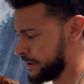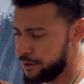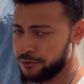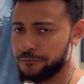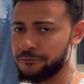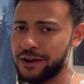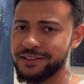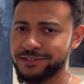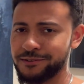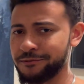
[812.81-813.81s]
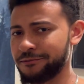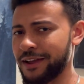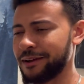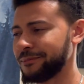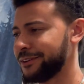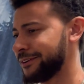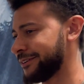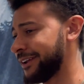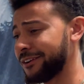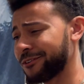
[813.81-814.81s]
her friends and her family
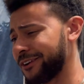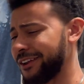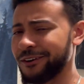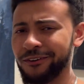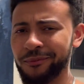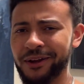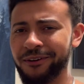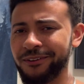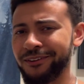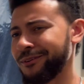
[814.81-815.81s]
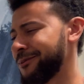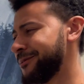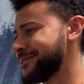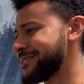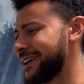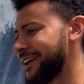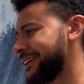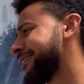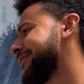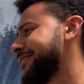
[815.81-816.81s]
are in her ear about you, saying,
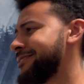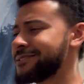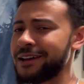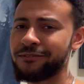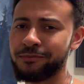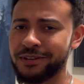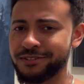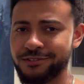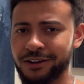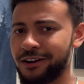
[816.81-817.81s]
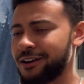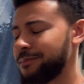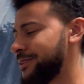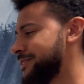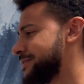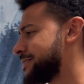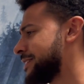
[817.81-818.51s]
oh, he doesn't have the best job, he's